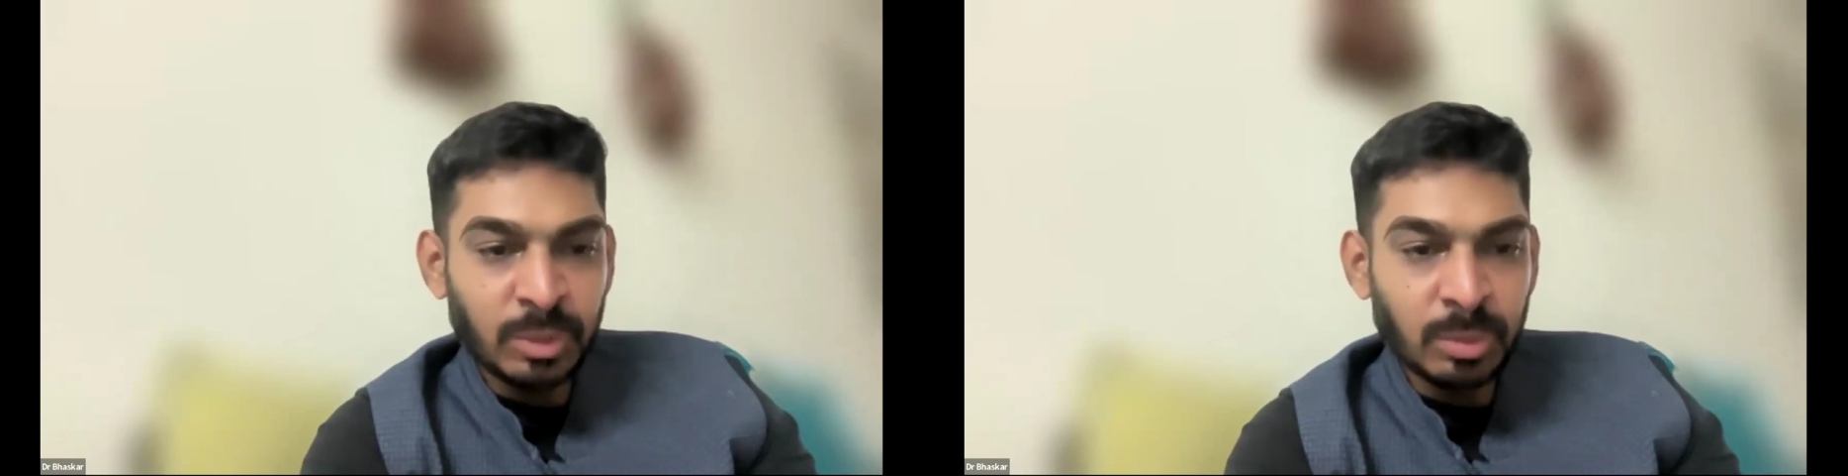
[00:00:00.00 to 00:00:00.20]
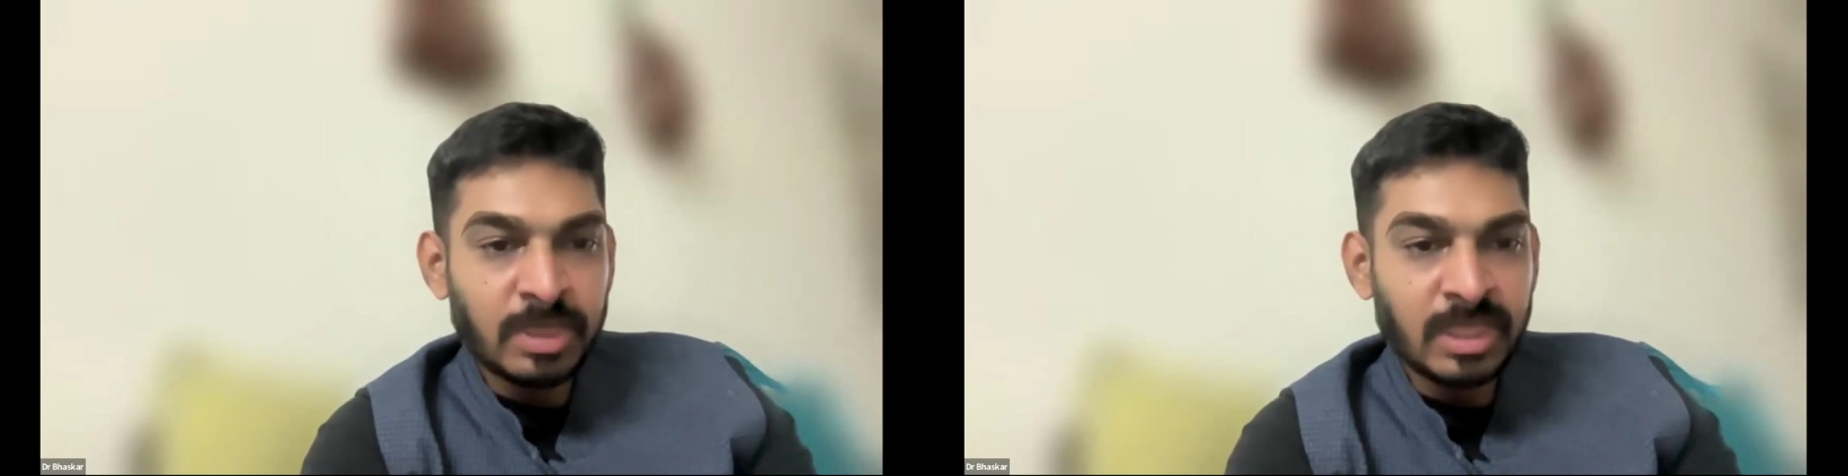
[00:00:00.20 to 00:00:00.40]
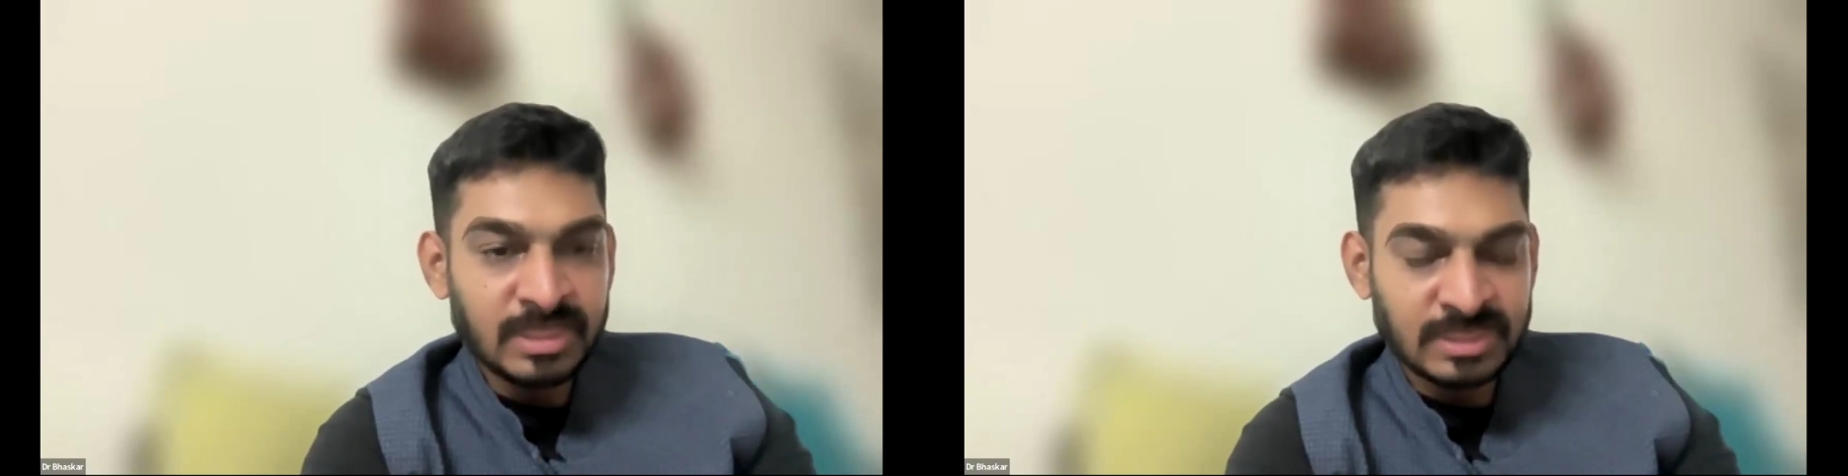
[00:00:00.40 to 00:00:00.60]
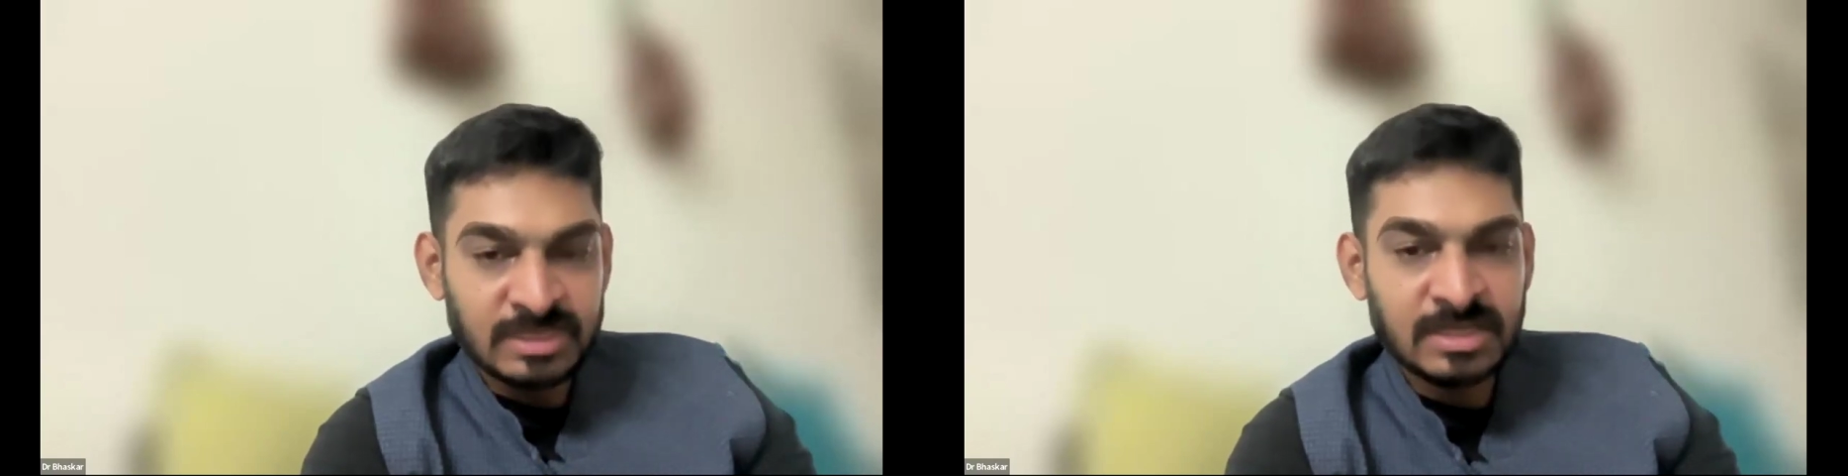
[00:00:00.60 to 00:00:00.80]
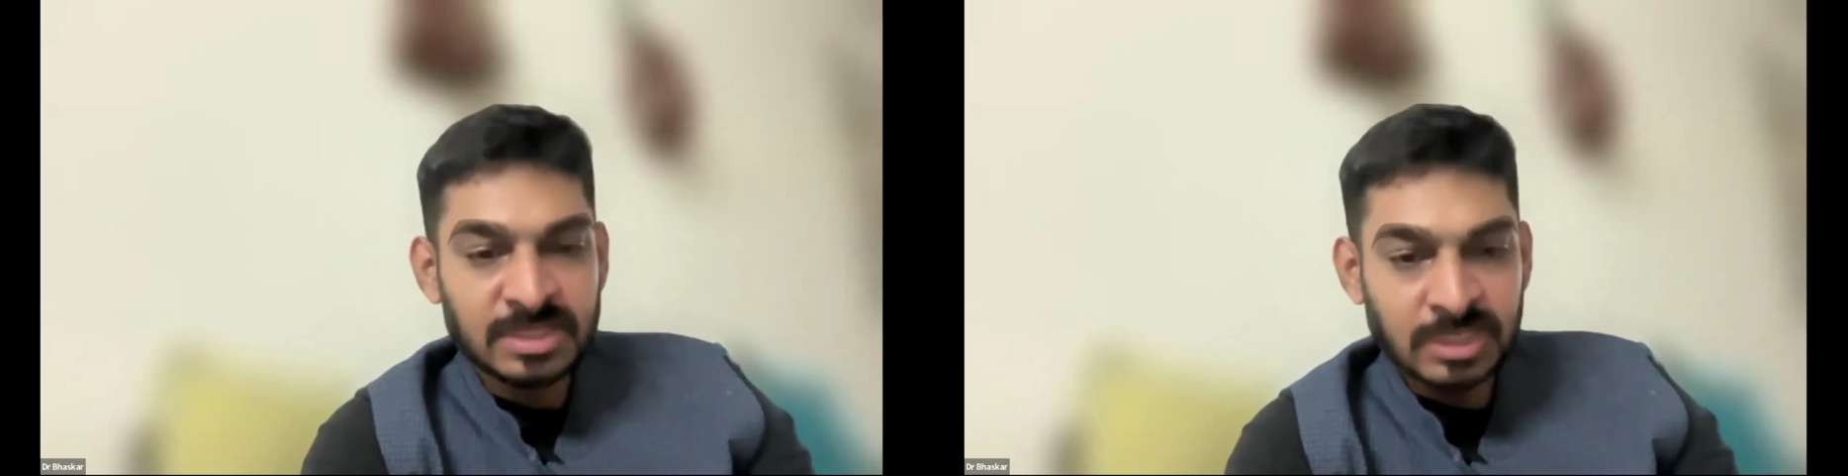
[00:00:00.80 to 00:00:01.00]
to build such
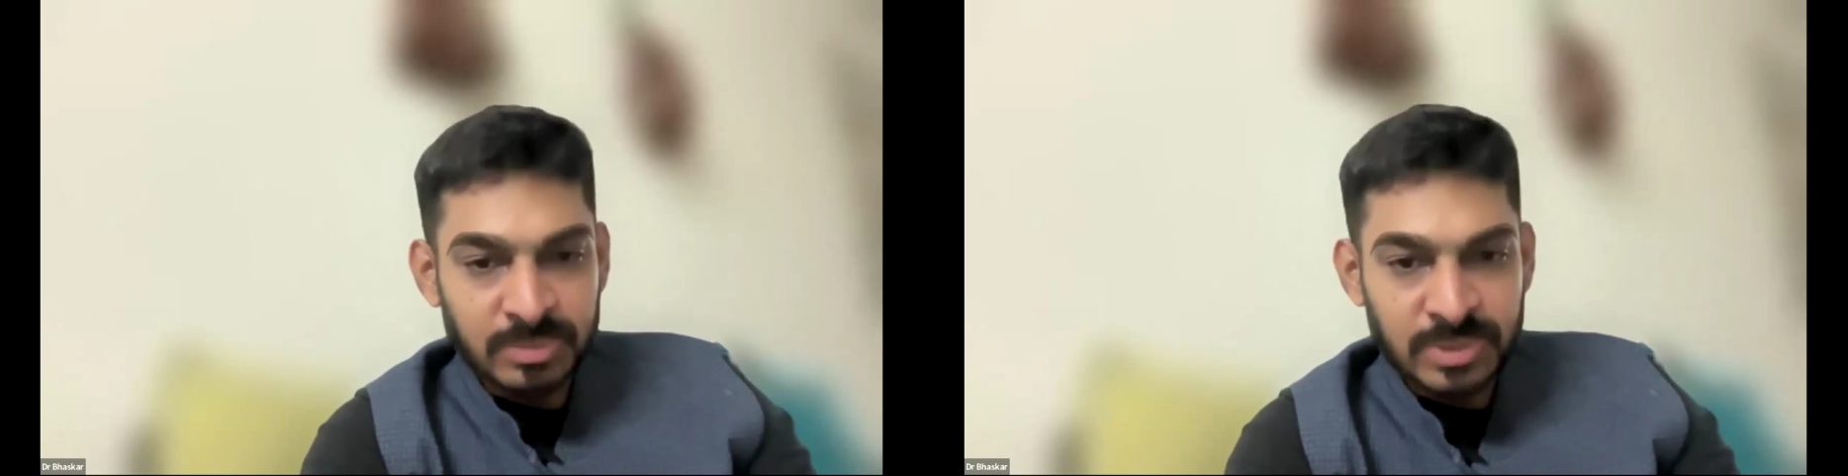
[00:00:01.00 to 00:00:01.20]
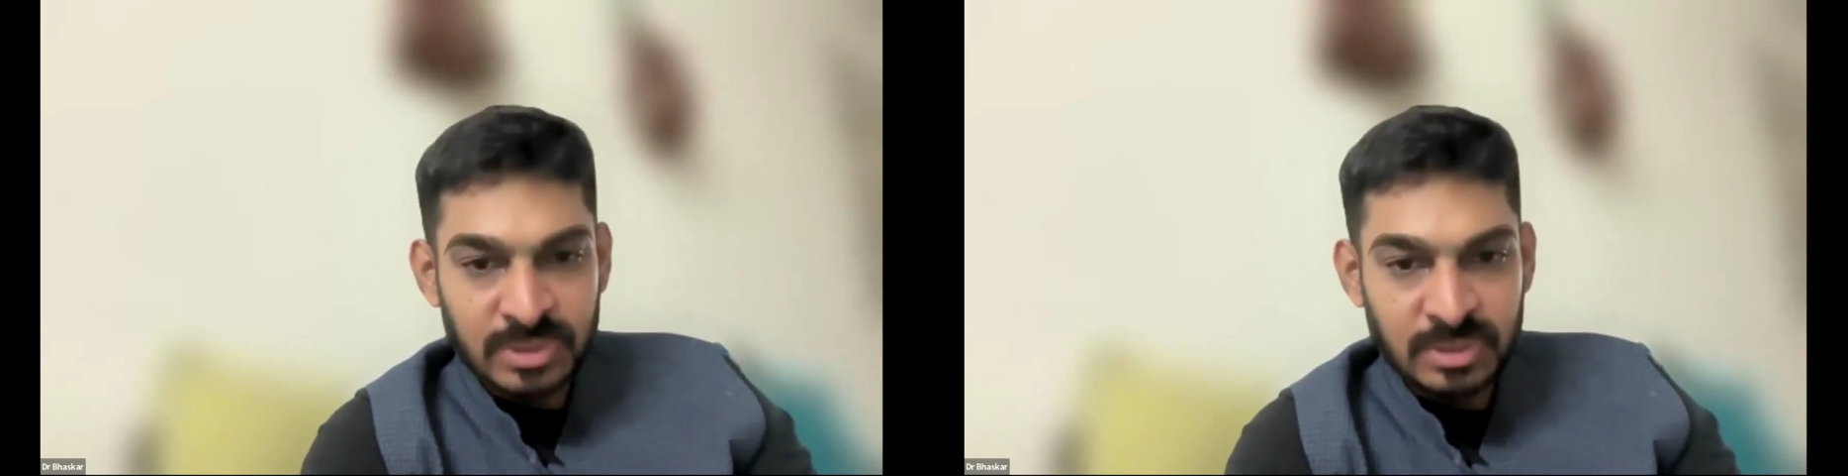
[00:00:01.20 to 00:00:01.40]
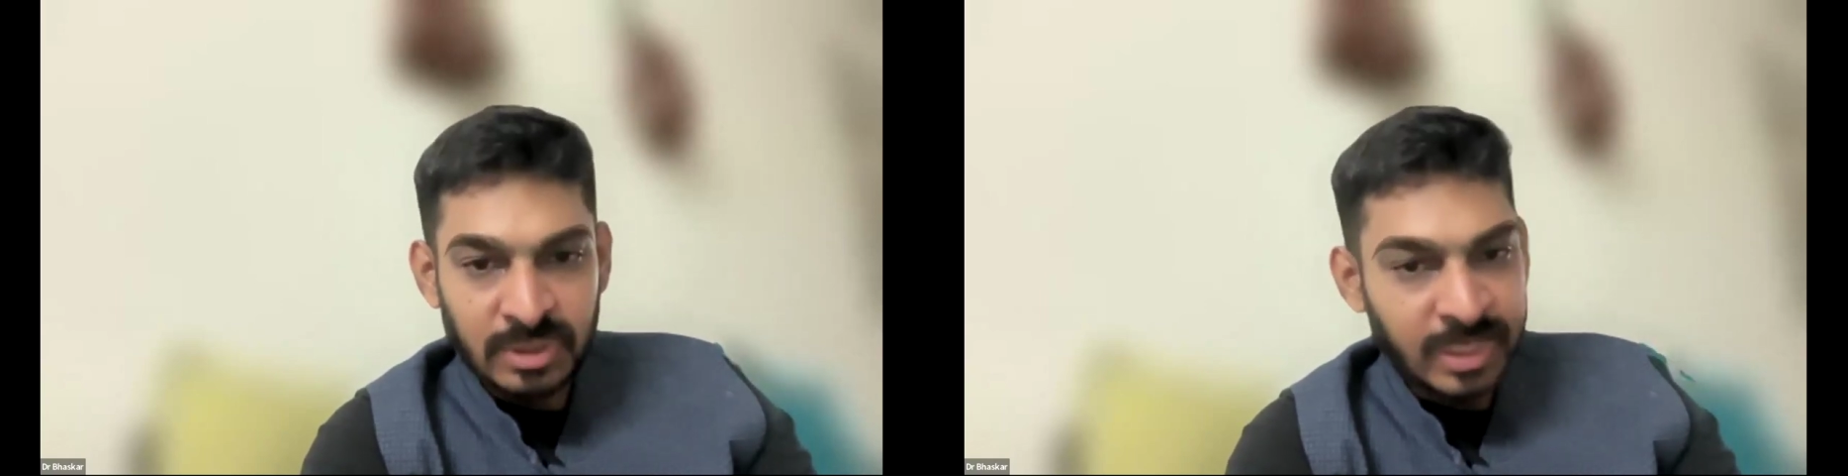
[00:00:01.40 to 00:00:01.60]
a systems